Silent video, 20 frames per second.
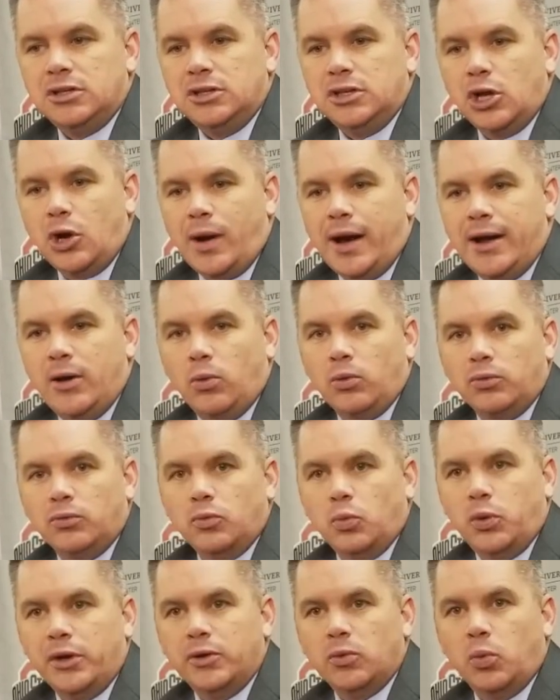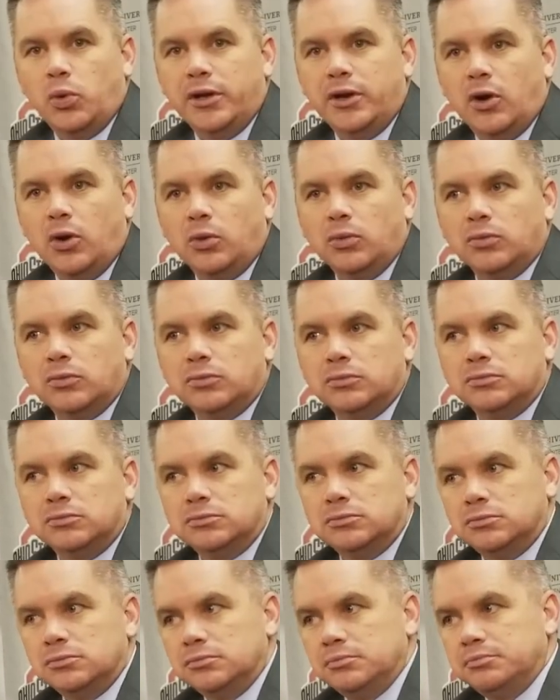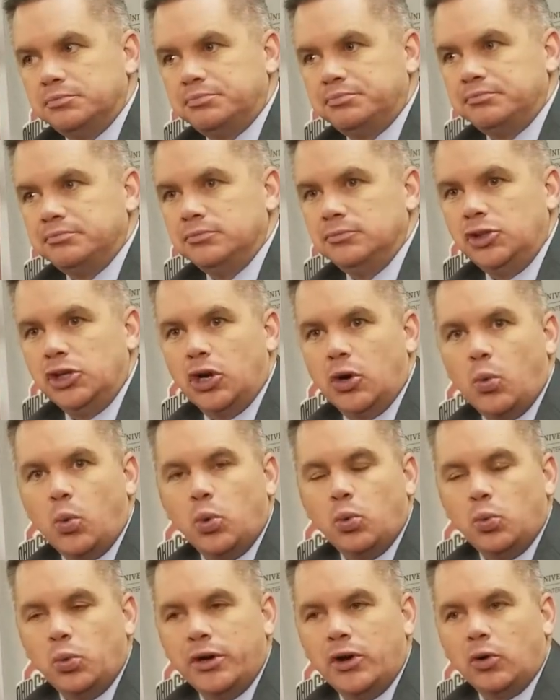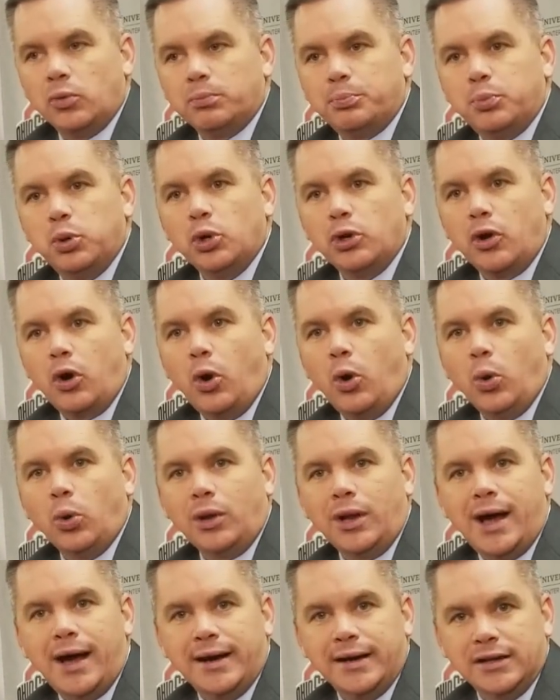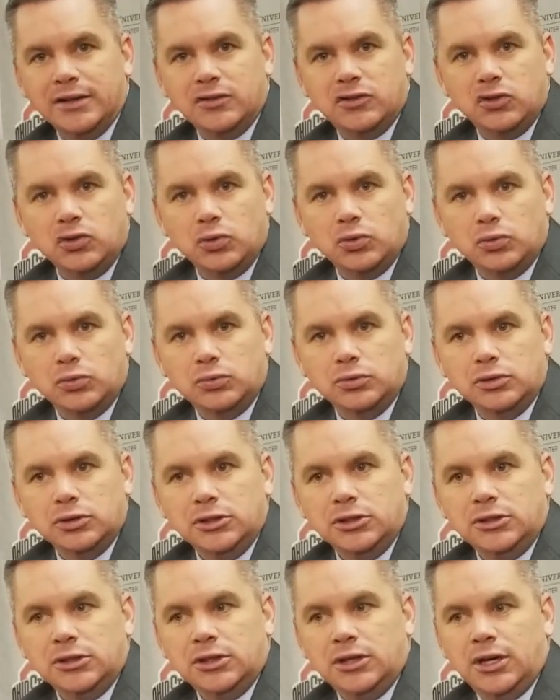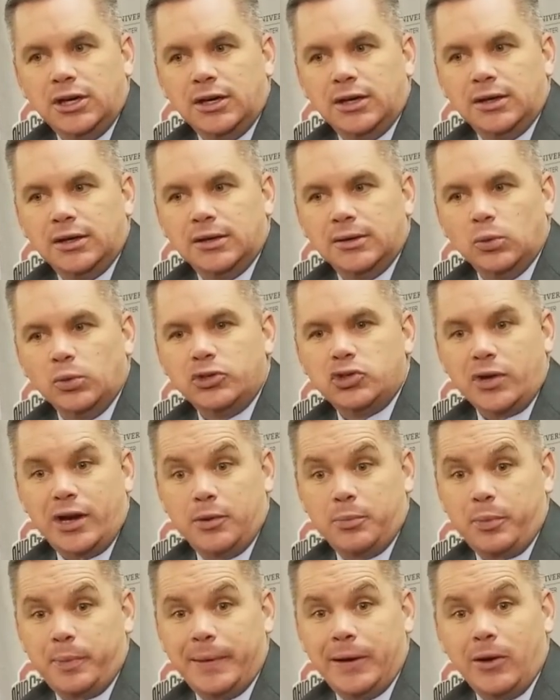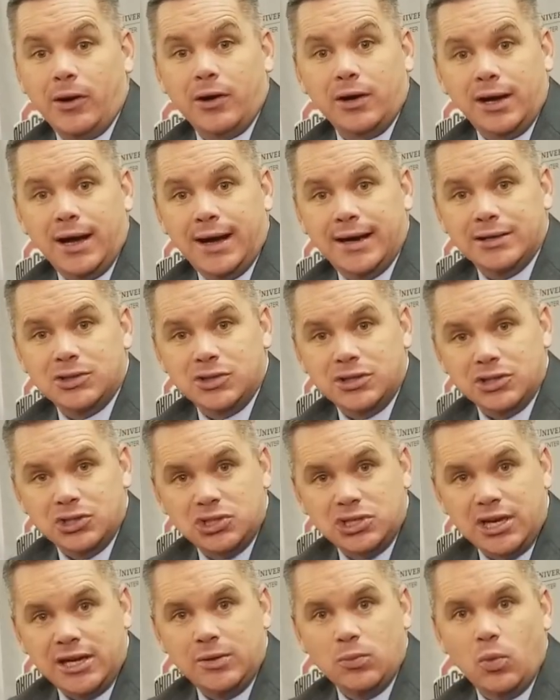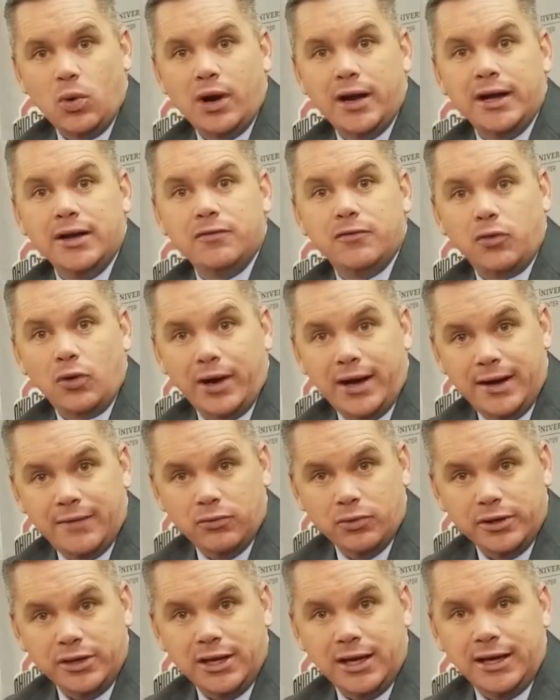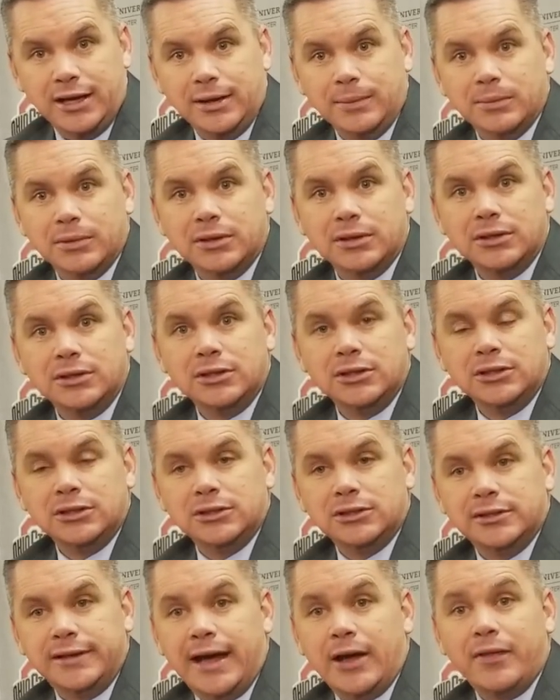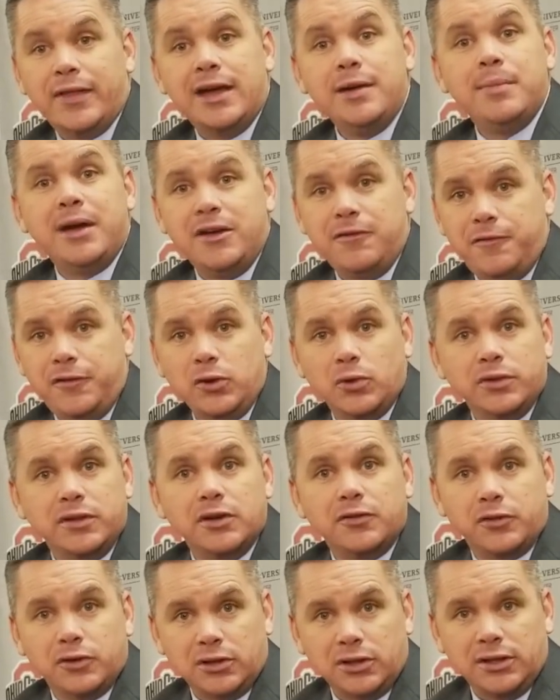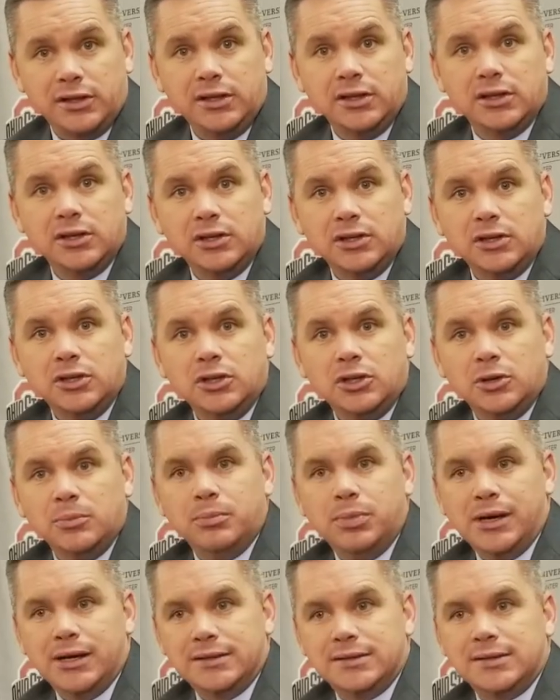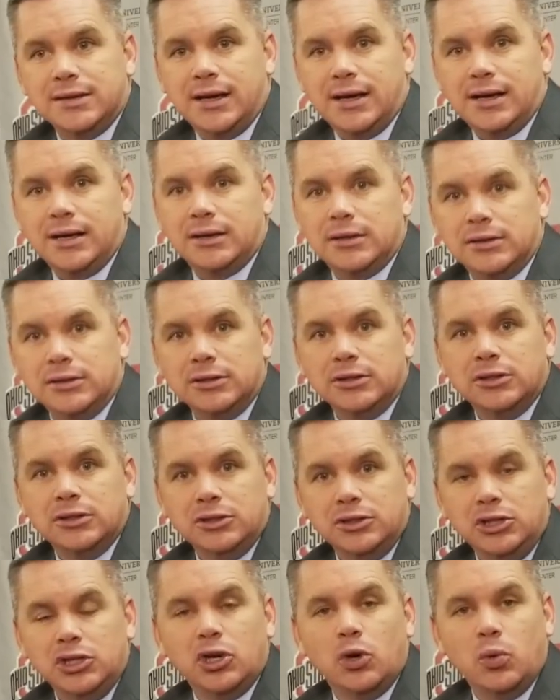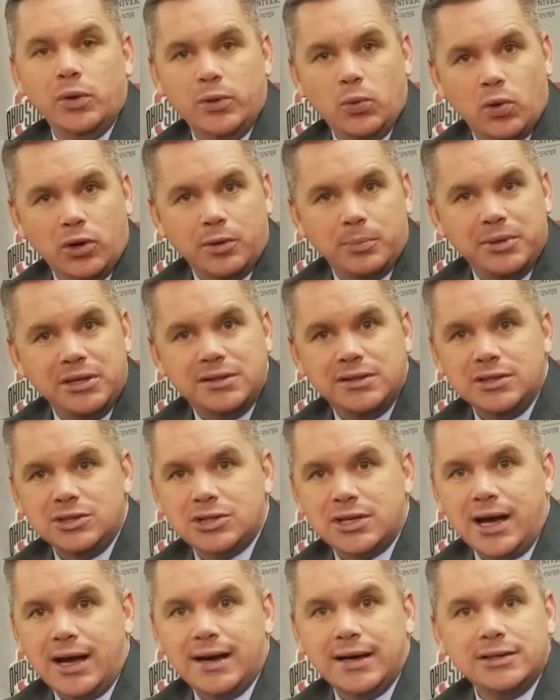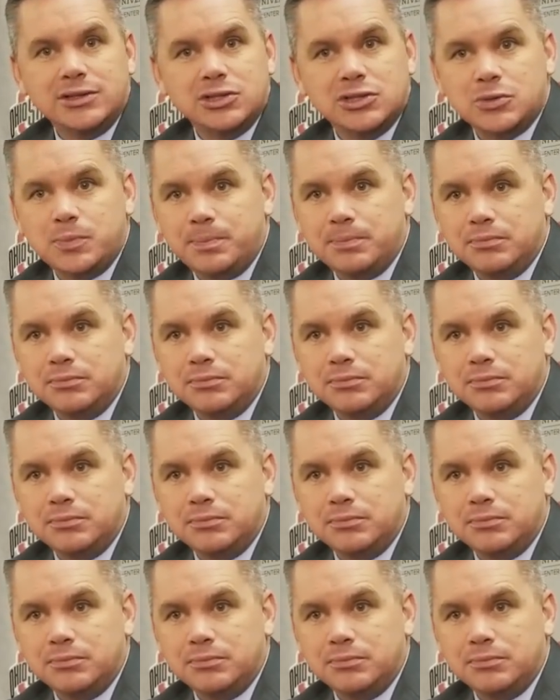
you know, I don't we, we don't you know we don't put a whole lot into. Uh, we try to prepare our guys the same way for every game. Now they may feel differently, but uh, you know we want to beat these guys as